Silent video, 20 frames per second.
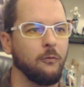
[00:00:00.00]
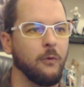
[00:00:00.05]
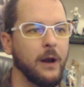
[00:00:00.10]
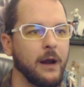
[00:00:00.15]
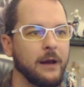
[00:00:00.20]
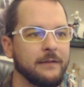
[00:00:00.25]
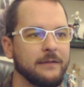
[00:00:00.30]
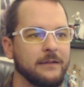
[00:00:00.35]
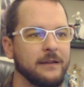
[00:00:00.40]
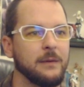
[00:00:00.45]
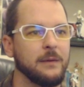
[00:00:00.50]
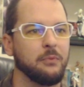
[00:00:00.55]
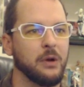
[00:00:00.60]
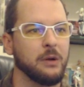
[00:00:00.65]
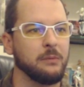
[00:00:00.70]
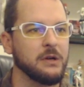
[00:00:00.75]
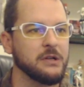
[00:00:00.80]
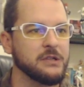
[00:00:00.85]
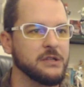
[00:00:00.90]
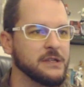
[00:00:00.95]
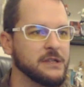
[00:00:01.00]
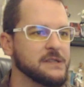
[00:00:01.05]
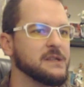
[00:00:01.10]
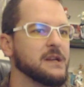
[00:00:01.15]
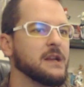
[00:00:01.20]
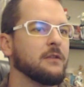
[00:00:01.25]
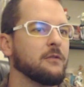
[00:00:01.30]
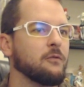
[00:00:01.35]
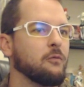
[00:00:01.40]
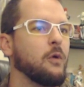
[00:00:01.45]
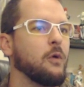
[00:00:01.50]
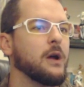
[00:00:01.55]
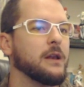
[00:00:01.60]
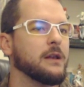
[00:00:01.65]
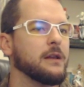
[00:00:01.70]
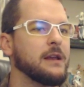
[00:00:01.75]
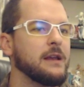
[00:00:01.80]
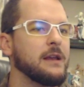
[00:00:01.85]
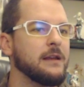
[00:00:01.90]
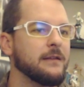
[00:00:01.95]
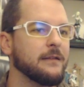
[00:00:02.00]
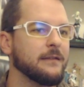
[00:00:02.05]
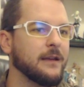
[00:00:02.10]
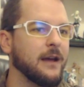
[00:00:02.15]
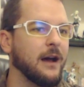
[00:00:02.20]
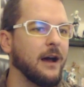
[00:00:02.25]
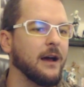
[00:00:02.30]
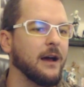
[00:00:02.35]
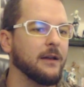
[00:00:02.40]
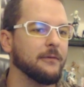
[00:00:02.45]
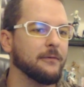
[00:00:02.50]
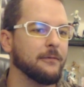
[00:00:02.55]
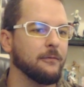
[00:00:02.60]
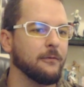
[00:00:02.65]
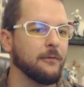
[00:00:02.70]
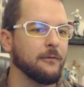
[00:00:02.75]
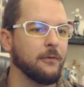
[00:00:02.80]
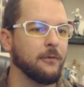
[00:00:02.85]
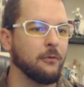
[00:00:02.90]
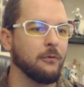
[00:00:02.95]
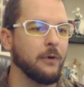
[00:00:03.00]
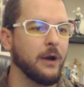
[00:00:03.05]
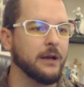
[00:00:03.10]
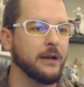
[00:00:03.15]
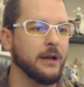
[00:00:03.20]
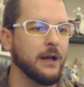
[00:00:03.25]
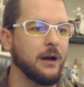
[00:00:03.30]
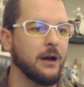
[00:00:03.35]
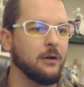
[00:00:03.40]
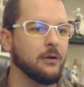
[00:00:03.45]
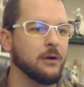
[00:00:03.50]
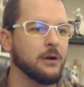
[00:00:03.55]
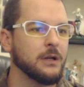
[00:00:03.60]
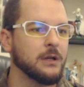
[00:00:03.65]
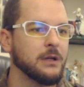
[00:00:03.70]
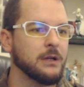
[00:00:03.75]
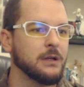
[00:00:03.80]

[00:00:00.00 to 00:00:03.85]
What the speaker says: What I see pretty much is what he's got for right now.